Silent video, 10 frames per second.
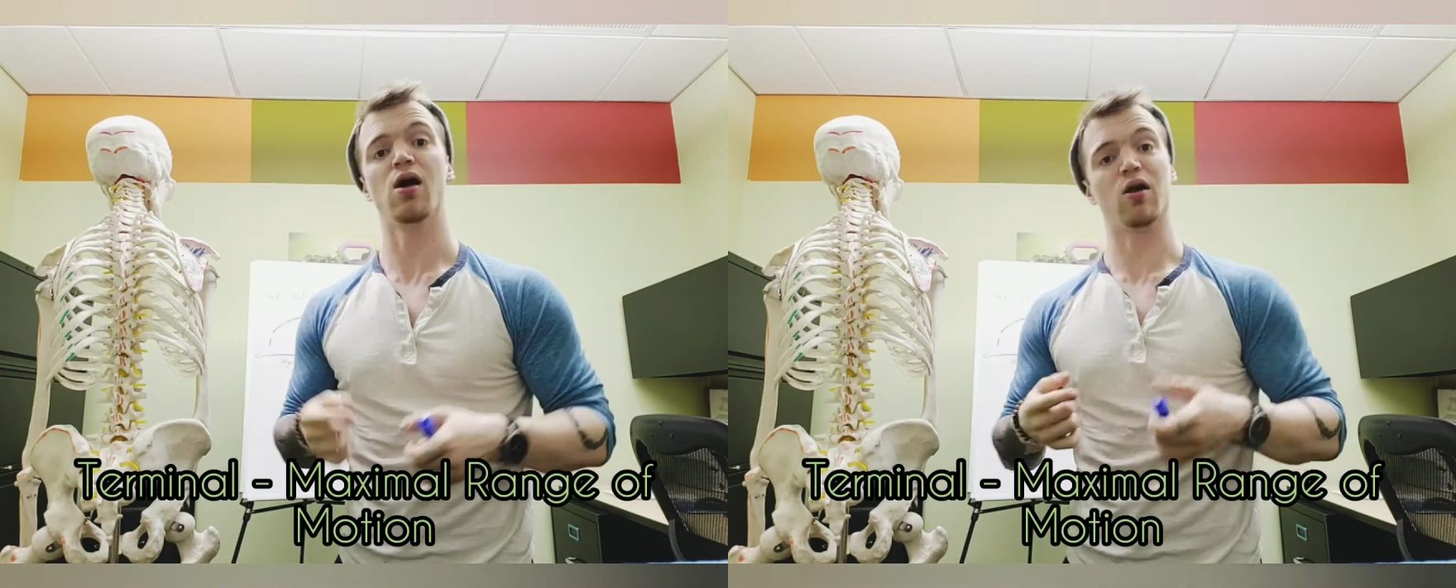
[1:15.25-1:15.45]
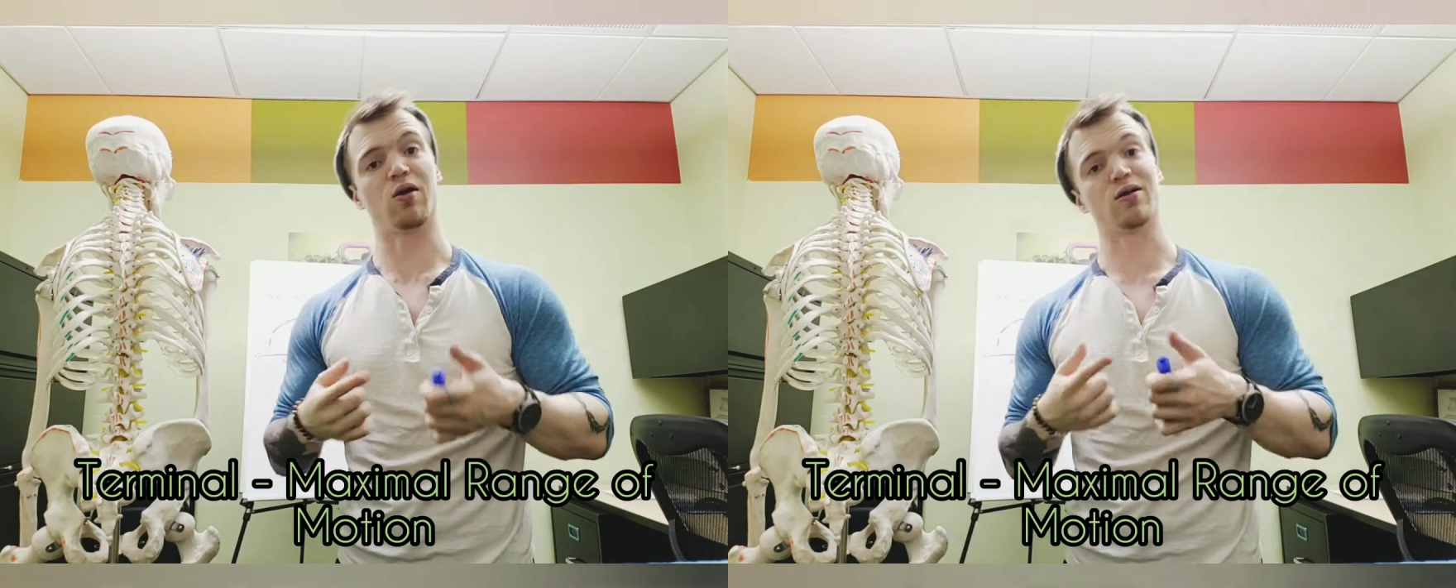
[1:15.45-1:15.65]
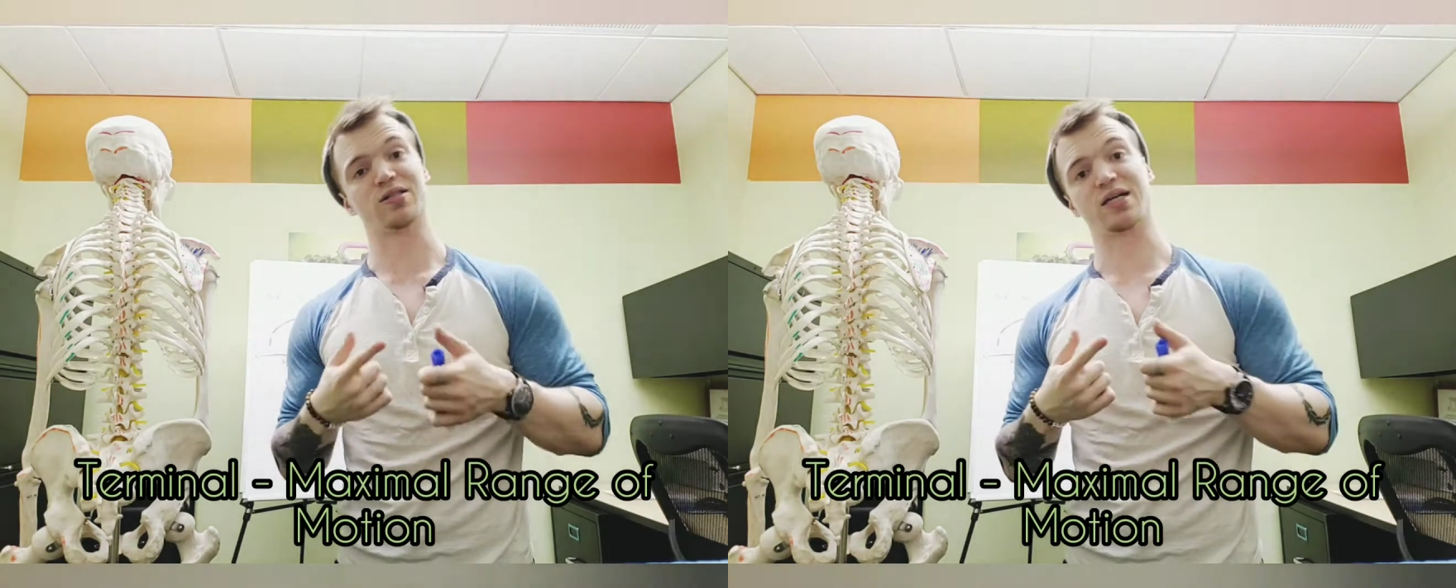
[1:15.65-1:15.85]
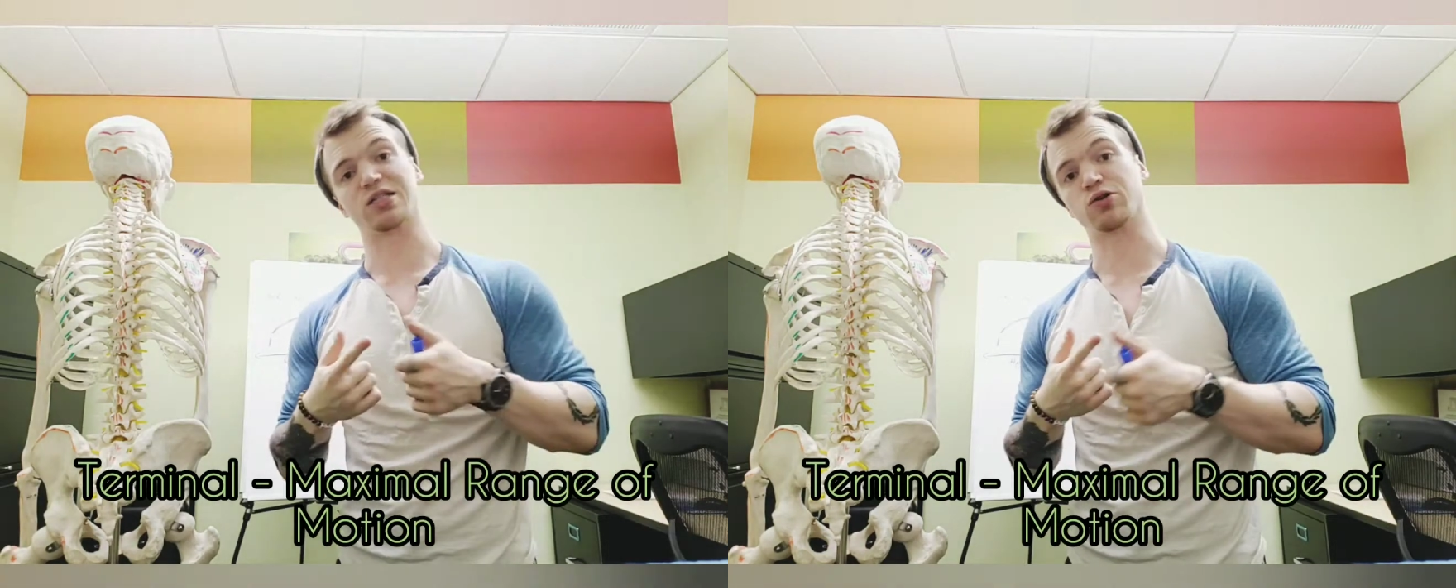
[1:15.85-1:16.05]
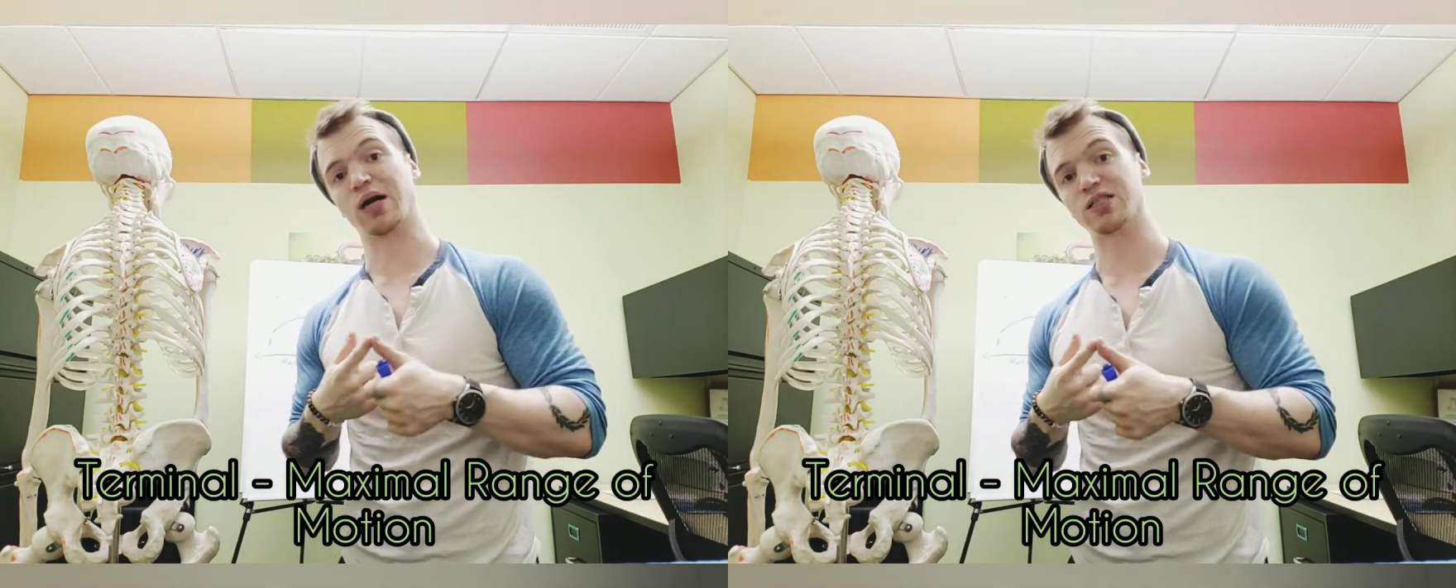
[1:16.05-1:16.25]
alongside
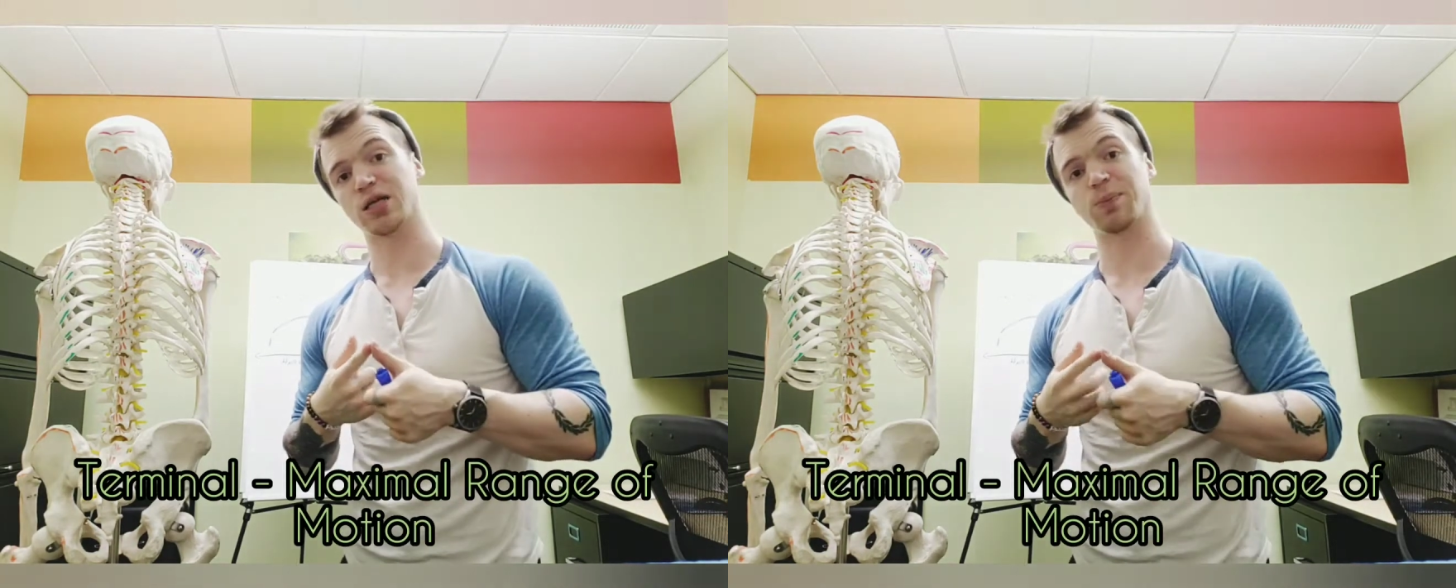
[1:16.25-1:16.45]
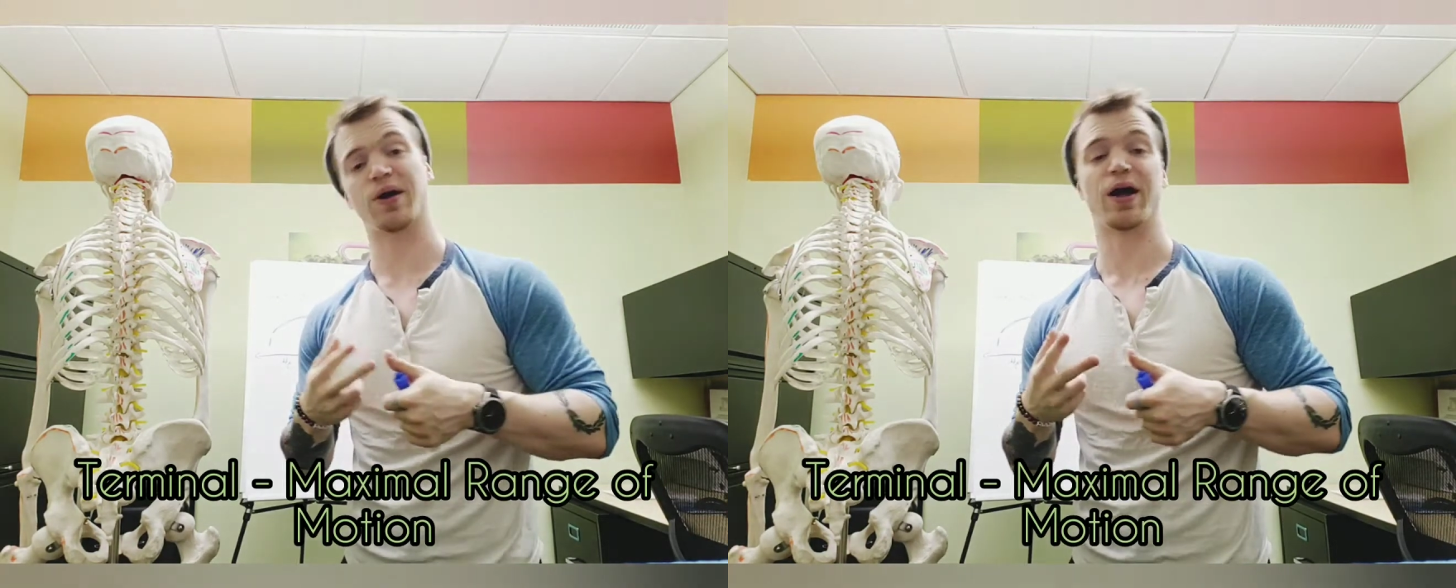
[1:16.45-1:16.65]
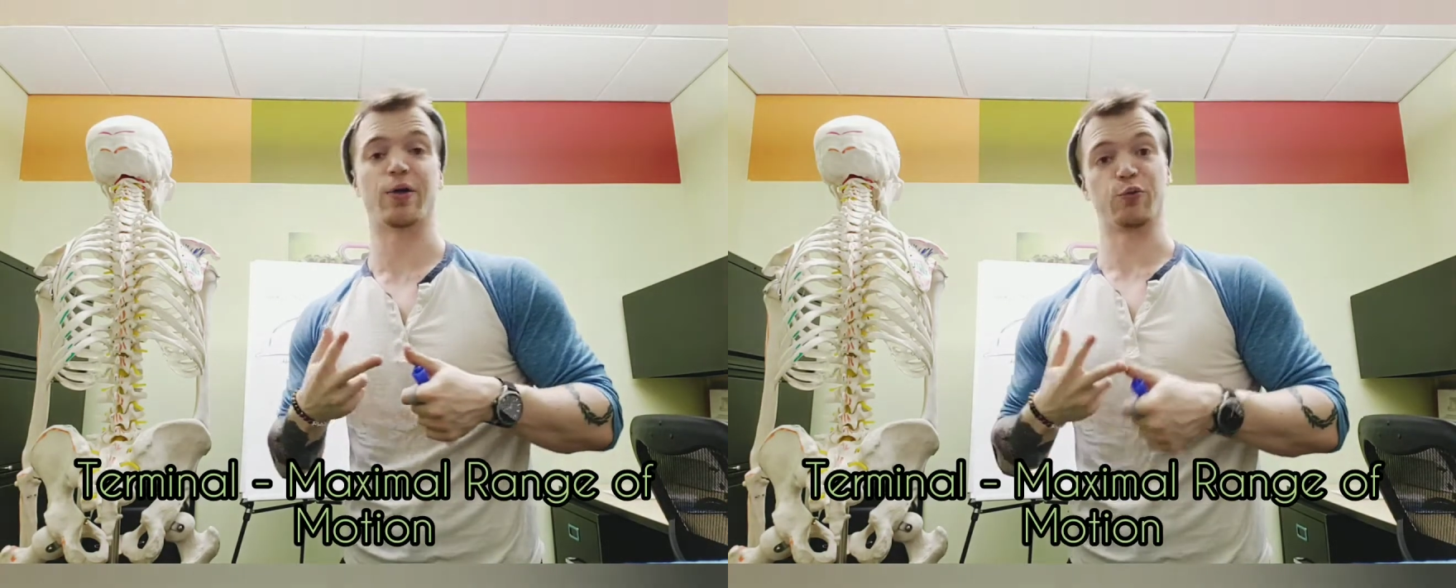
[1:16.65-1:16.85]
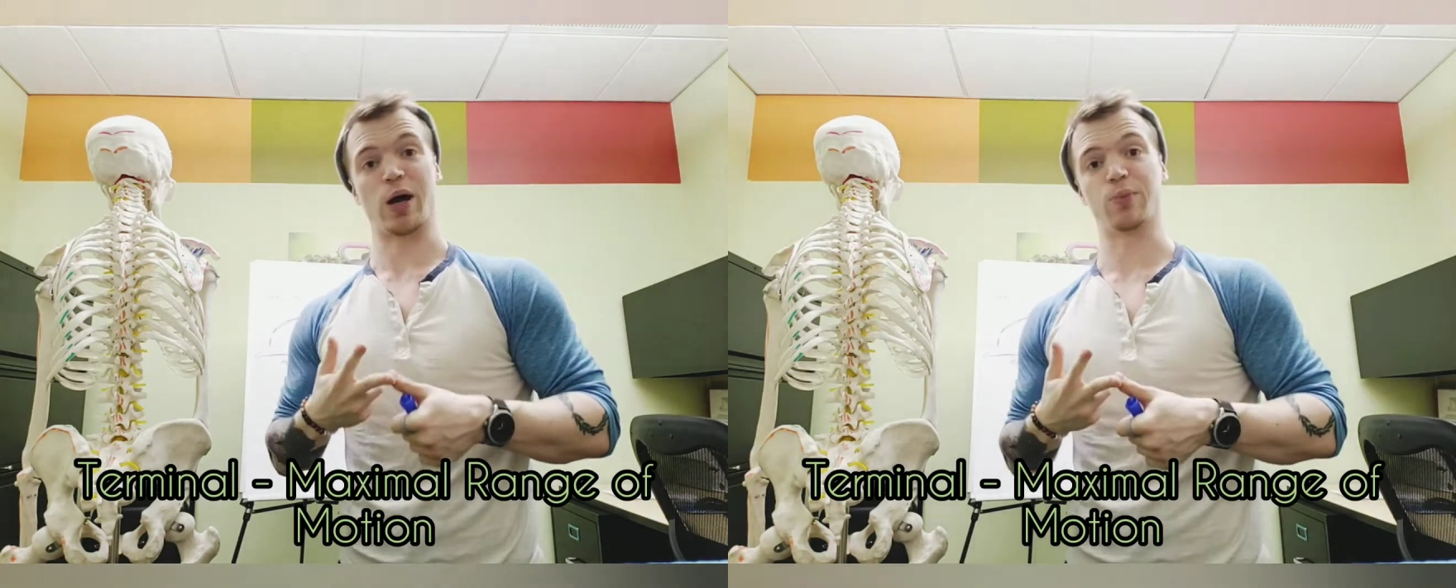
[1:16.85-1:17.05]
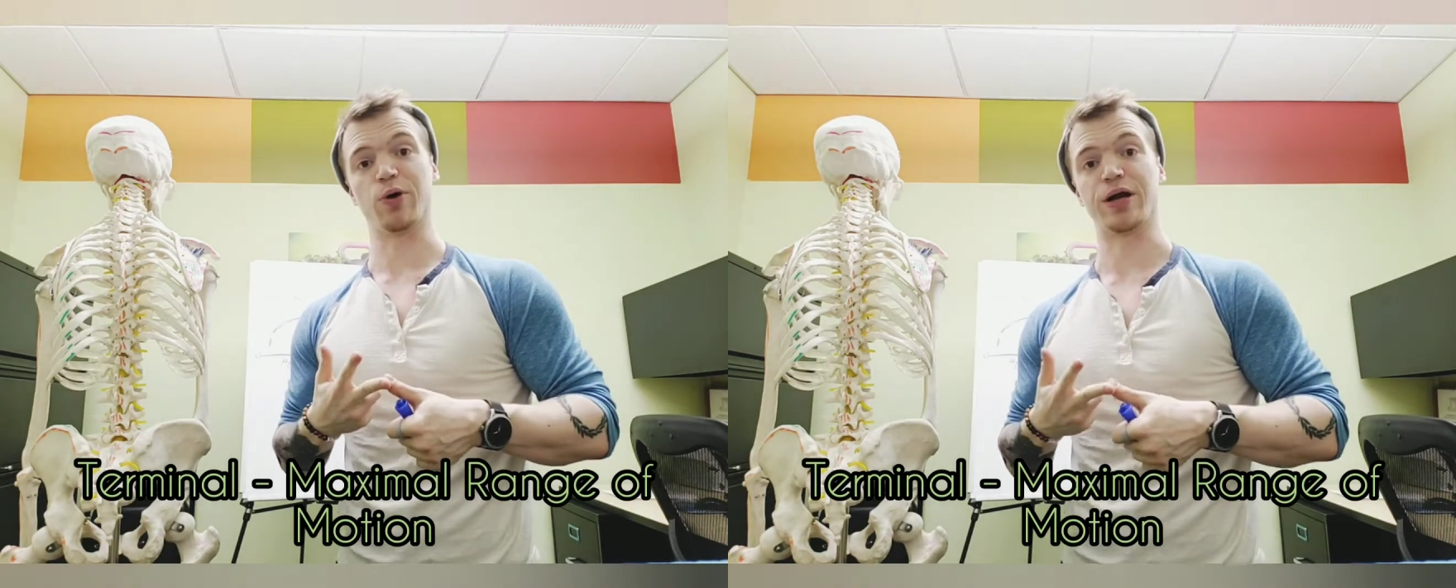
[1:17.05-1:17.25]
tricep and
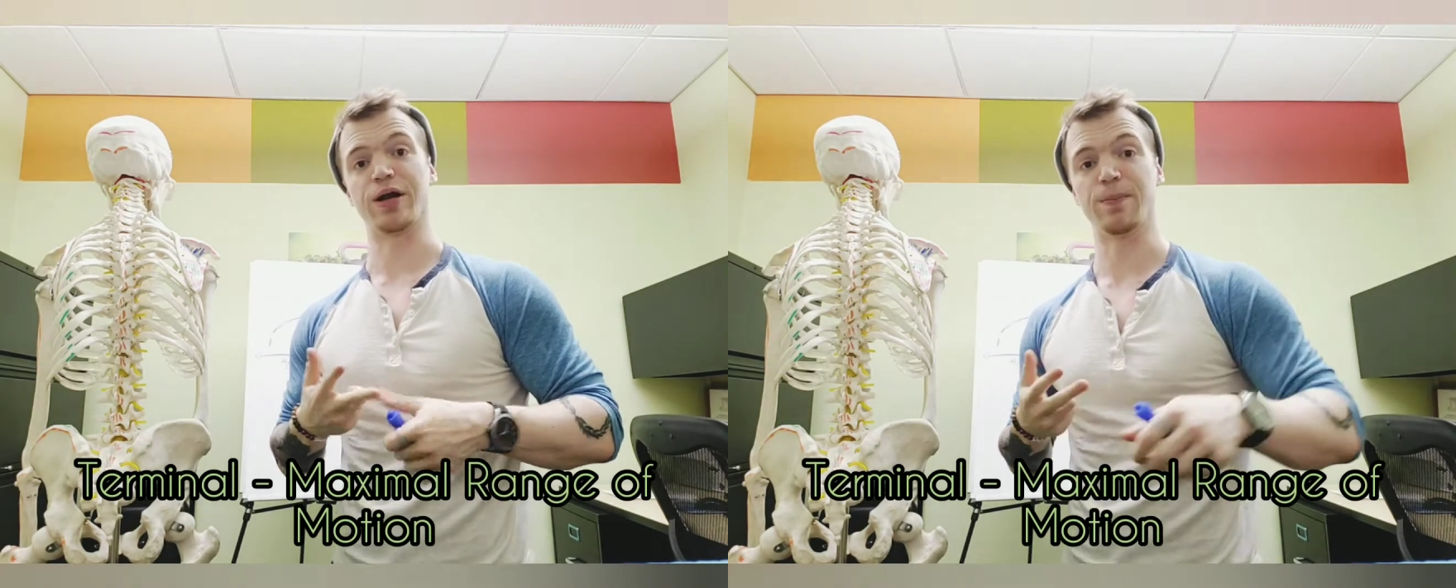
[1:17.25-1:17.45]
rhomboid.